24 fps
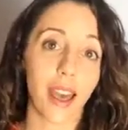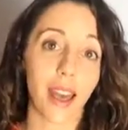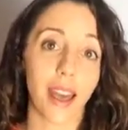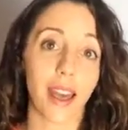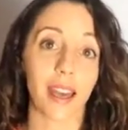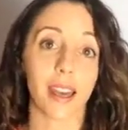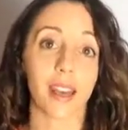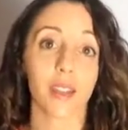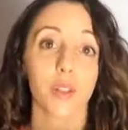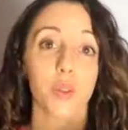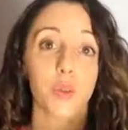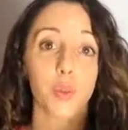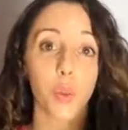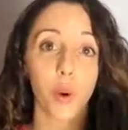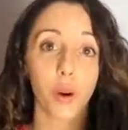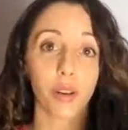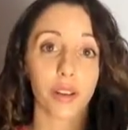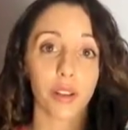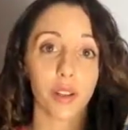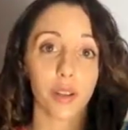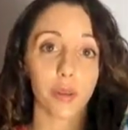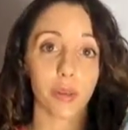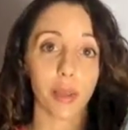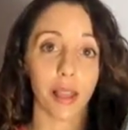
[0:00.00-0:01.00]
And
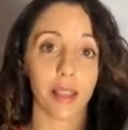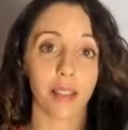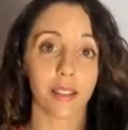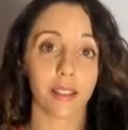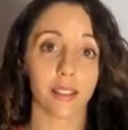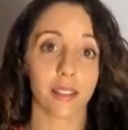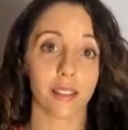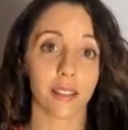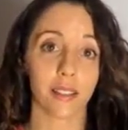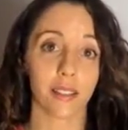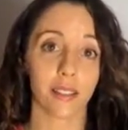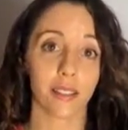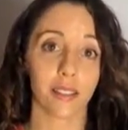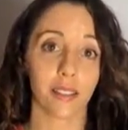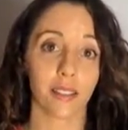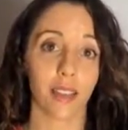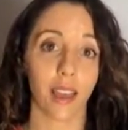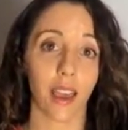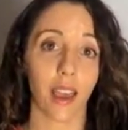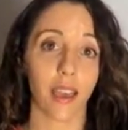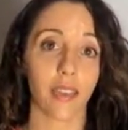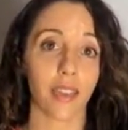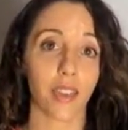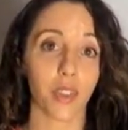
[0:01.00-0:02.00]
Warrior Blend.
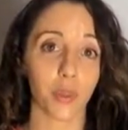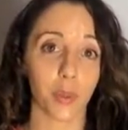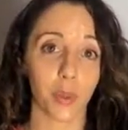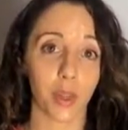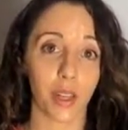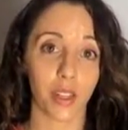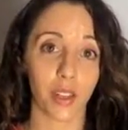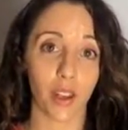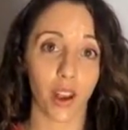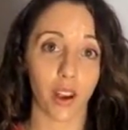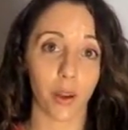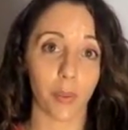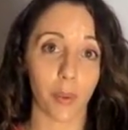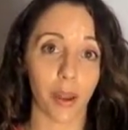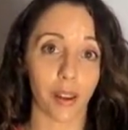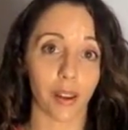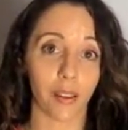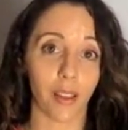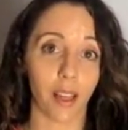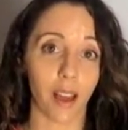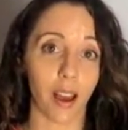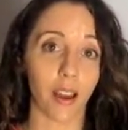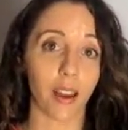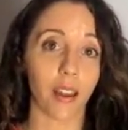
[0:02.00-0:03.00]
And this one I talk
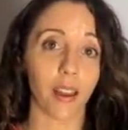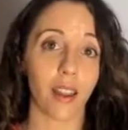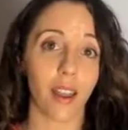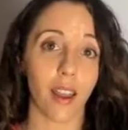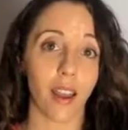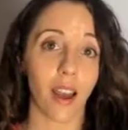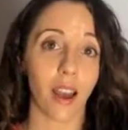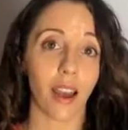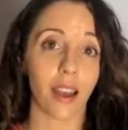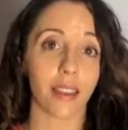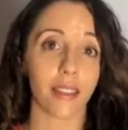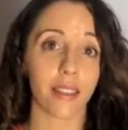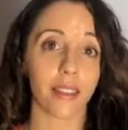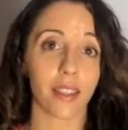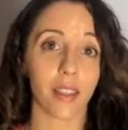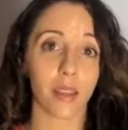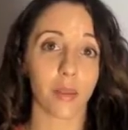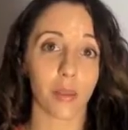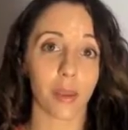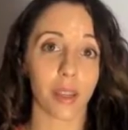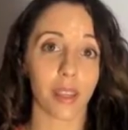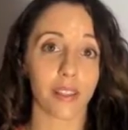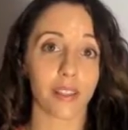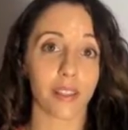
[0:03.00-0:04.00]
about a lot. I think
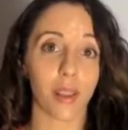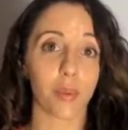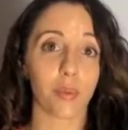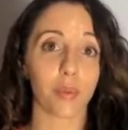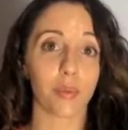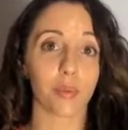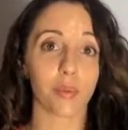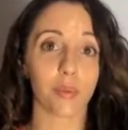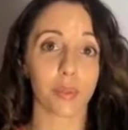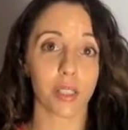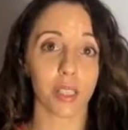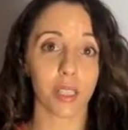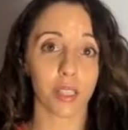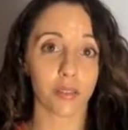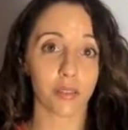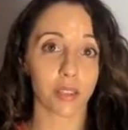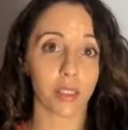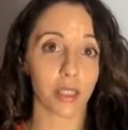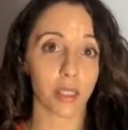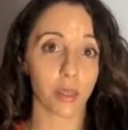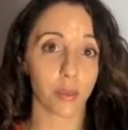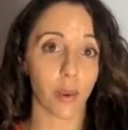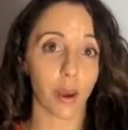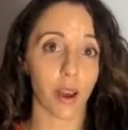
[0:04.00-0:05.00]
it bakes up really,
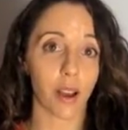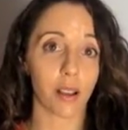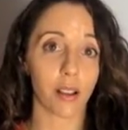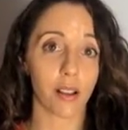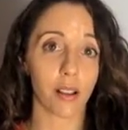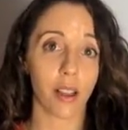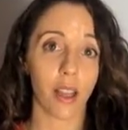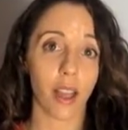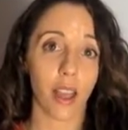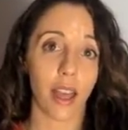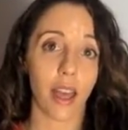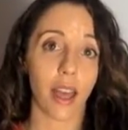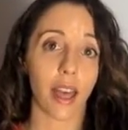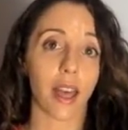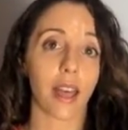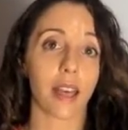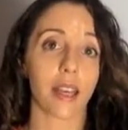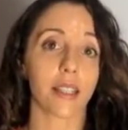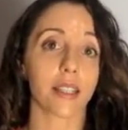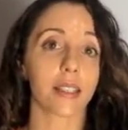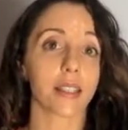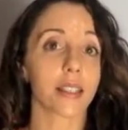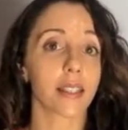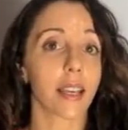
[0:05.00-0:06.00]
really well,
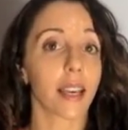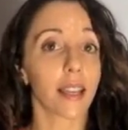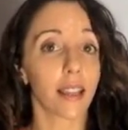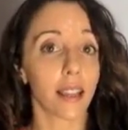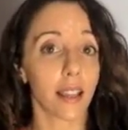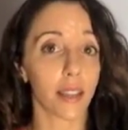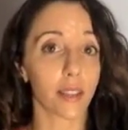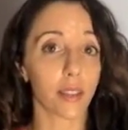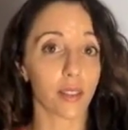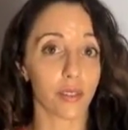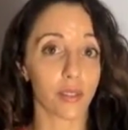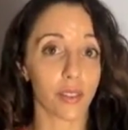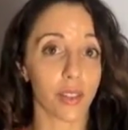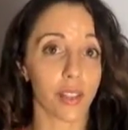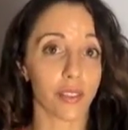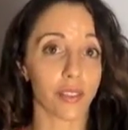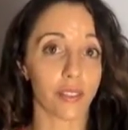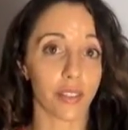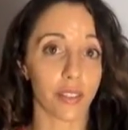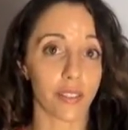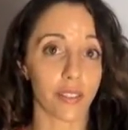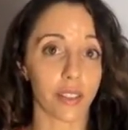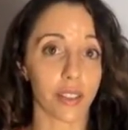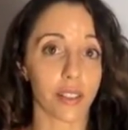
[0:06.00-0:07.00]
and I like the
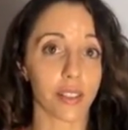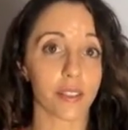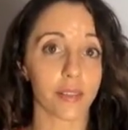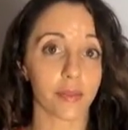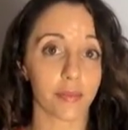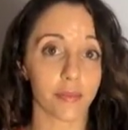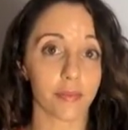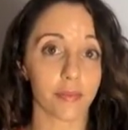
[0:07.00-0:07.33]
flavor of it.